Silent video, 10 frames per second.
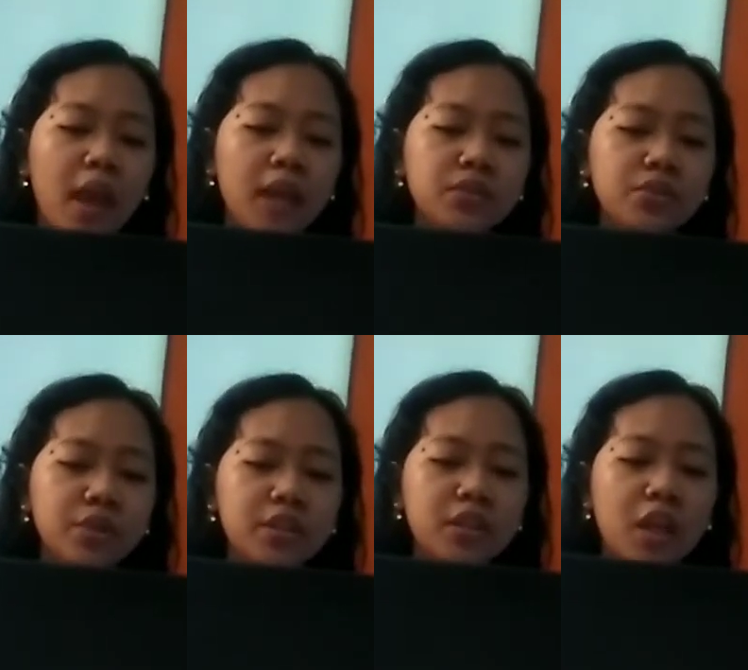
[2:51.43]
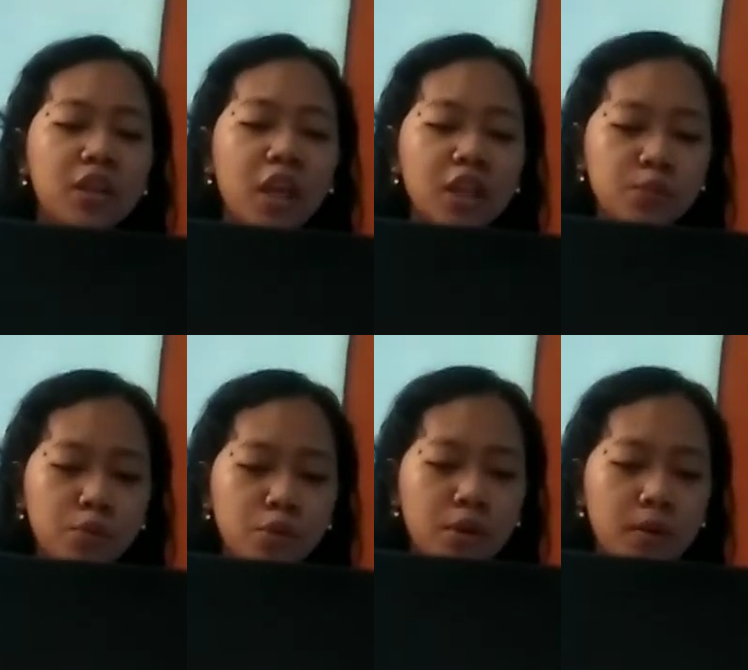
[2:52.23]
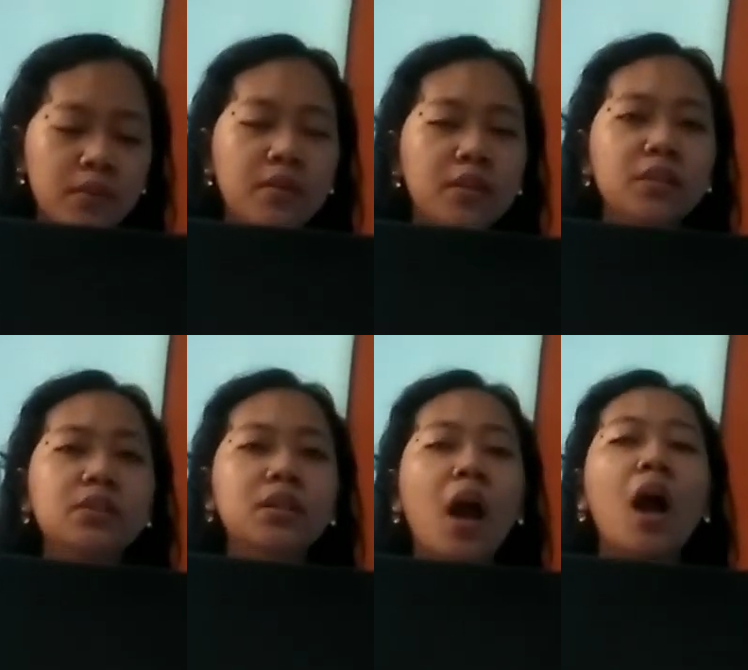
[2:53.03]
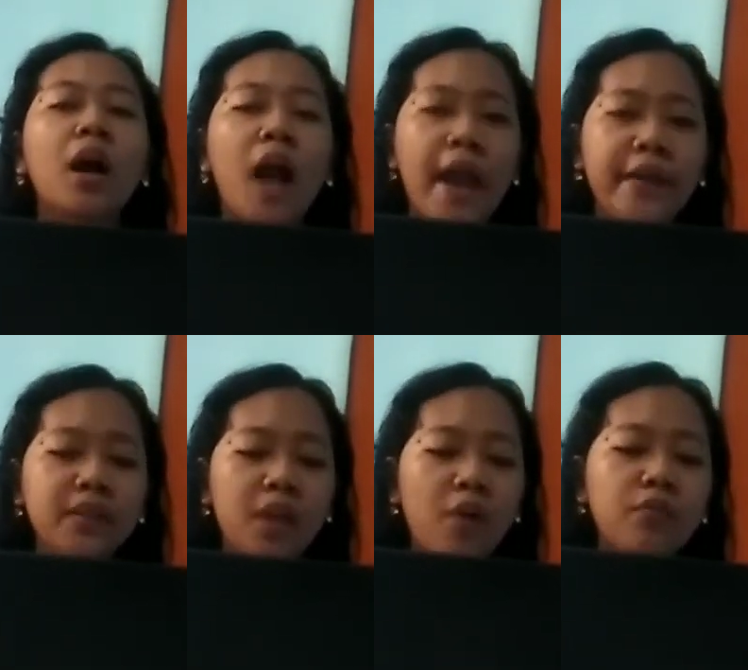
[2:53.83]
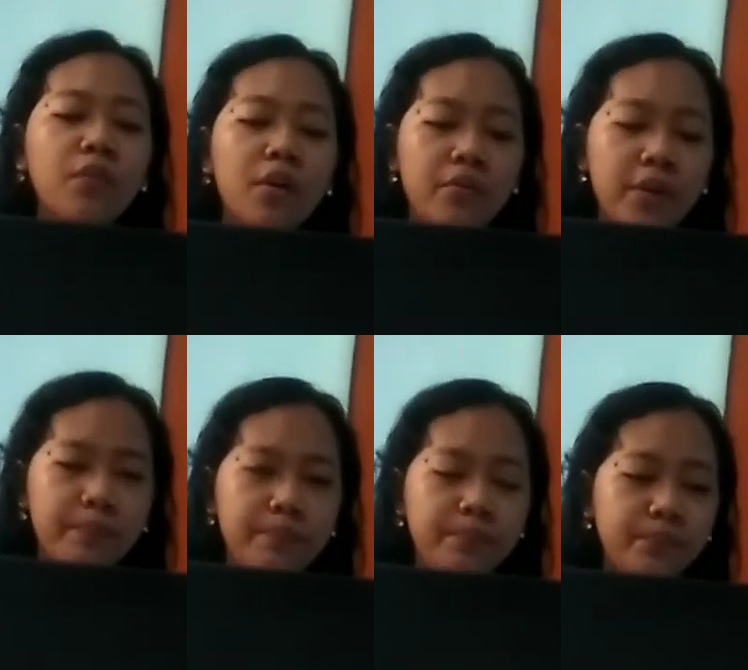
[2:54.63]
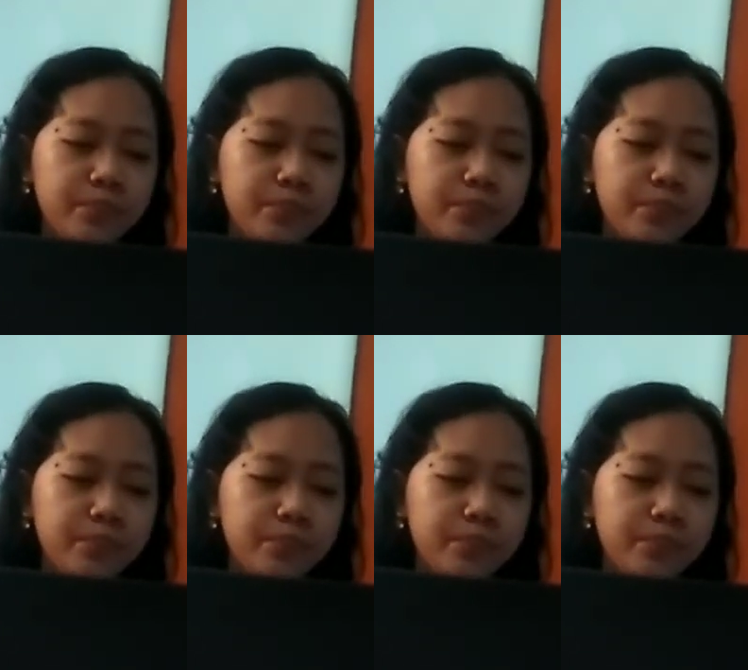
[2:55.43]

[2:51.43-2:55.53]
Has read a textbook, there is kind of rhyme.